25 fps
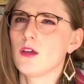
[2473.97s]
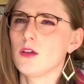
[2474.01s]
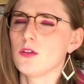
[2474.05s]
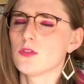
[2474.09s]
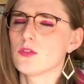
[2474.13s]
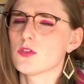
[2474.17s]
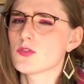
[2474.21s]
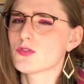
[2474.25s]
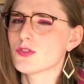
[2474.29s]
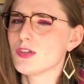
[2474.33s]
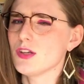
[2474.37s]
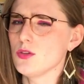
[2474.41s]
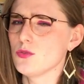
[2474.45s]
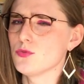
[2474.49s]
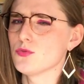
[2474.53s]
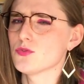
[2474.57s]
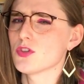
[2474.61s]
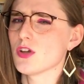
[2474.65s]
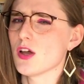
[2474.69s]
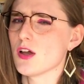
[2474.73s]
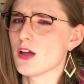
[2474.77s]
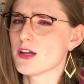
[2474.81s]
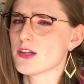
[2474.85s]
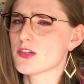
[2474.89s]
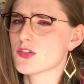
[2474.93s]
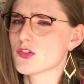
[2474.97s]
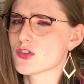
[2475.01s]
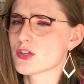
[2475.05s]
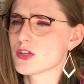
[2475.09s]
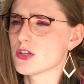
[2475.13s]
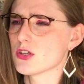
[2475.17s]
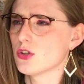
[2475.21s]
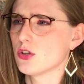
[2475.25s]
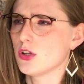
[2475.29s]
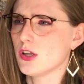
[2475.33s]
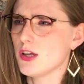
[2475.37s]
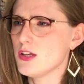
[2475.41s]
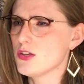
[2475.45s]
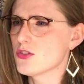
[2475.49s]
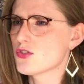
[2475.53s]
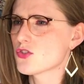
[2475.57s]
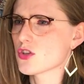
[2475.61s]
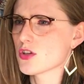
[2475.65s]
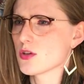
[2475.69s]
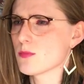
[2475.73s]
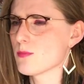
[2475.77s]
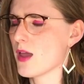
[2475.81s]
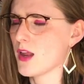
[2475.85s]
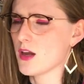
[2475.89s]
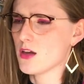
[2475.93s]
The self-tie skill is
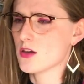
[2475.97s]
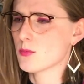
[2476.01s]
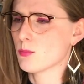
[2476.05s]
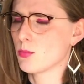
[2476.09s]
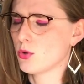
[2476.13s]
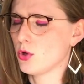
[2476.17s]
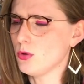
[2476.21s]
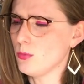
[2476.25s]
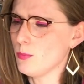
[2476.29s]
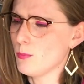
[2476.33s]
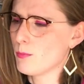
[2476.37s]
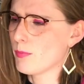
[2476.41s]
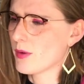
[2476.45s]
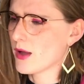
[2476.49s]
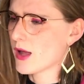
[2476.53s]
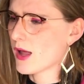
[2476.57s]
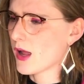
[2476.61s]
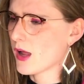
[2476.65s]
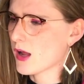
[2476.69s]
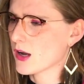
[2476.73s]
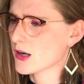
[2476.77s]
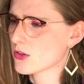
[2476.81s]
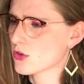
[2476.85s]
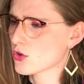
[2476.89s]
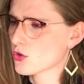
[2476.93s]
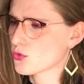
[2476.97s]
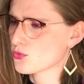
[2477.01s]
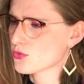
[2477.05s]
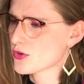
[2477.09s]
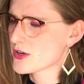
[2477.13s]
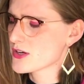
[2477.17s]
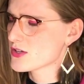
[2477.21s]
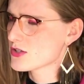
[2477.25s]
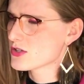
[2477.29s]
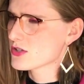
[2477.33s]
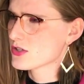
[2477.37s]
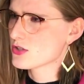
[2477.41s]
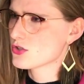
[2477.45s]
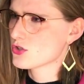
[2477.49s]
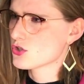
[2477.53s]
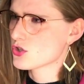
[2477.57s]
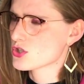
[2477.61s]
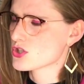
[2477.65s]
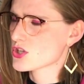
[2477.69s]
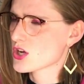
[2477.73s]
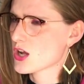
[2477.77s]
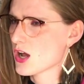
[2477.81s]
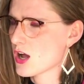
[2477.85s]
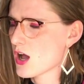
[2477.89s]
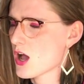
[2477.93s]
commendable, but the rest is
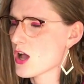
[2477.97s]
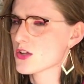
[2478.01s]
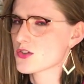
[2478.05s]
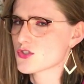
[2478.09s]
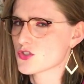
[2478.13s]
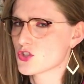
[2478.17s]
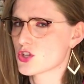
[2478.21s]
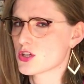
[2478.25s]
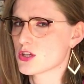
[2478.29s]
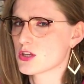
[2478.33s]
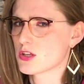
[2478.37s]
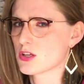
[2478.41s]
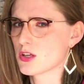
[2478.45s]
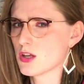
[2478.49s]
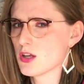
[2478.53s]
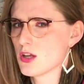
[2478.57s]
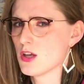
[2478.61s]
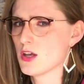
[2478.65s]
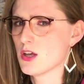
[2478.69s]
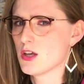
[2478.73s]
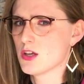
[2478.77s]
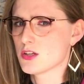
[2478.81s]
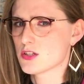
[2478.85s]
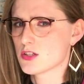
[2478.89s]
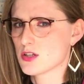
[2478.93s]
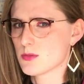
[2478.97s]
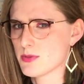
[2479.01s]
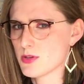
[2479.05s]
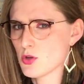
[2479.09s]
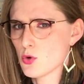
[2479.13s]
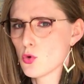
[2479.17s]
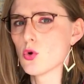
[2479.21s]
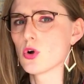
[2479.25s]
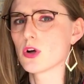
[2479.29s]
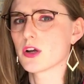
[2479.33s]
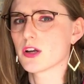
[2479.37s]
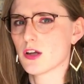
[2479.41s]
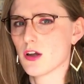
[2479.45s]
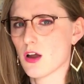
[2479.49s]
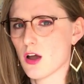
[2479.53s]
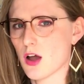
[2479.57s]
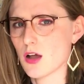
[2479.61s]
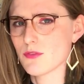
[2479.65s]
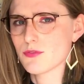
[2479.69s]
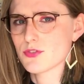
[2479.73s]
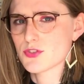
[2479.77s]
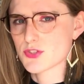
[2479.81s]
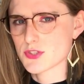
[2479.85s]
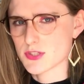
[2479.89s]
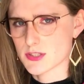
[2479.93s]
just asking to be organ
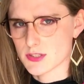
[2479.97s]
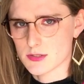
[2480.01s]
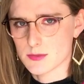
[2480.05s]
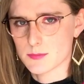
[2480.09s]
harvested.